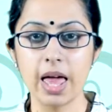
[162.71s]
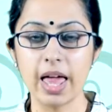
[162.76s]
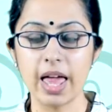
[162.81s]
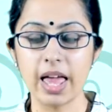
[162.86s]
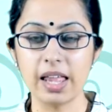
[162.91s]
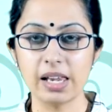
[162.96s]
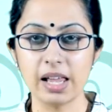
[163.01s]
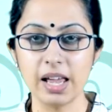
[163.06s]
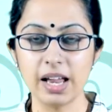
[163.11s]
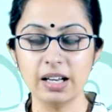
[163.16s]

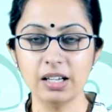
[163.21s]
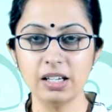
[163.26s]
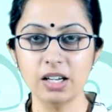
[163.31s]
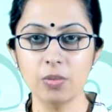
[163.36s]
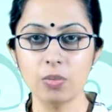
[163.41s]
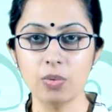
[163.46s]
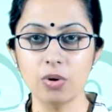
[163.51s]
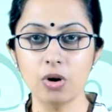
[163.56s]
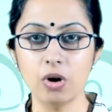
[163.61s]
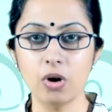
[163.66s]
An
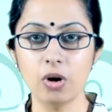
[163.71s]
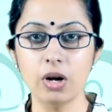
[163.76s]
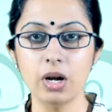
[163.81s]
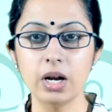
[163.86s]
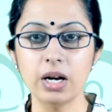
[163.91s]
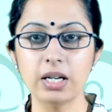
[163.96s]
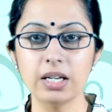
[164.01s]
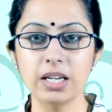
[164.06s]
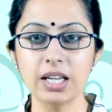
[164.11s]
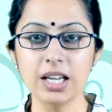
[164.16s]
entrepreneur
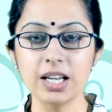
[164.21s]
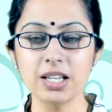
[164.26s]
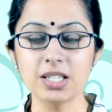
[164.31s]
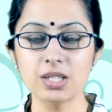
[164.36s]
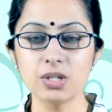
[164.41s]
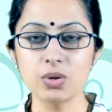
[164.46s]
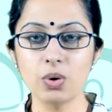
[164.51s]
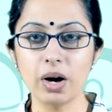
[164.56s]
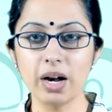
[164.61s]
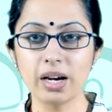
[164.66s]
needs
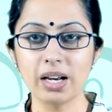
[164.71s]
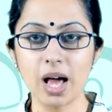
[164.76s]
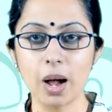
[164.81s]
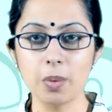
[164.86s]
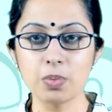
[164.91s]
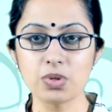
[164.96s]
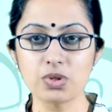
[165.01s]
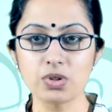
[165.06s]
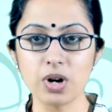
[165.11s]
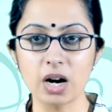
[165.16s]
to
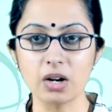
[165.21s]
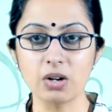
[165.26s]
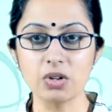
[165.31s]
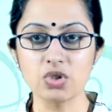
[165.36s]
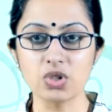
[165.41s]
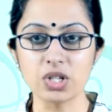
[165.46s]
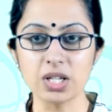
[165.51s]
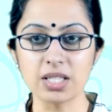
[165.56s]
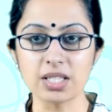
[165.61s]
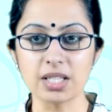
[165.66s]
adapt
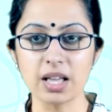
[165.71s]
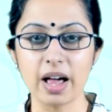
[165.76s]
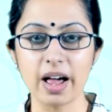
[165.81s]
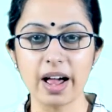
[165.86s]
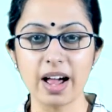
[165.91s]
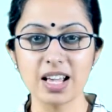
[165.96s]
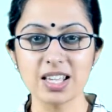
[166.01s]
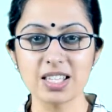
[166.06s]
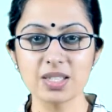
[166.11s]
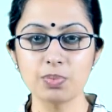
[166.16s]
strategies
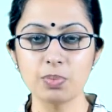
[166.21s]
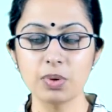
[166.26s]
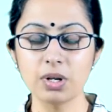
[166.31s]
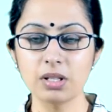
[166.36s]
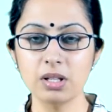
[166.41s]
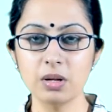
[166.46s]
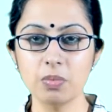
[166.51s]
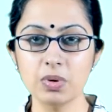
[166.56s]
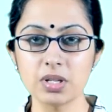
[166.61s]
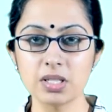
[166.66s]
as per
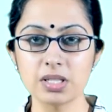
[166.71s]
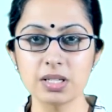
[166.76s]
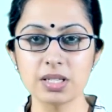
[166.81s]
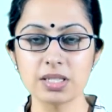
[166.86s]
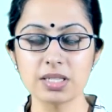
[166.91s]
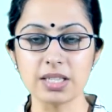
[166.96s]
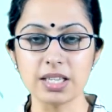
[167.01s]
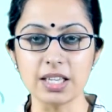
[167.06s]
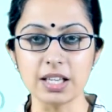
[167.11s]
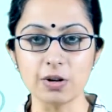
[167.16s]
the business
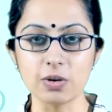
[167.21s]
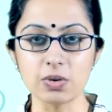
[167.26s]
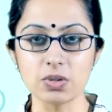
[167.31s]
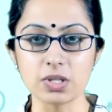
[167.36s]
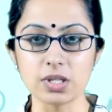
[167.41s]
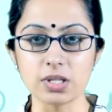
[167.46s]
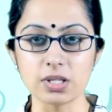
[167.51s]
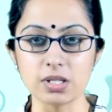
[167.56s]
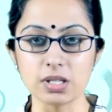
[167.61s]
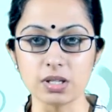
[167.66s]

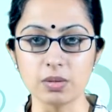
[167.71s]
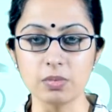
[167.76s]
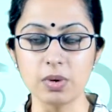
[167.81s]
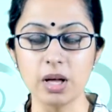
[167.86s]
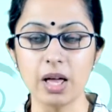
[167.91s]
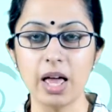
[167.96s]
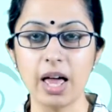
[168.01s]
ecosystem,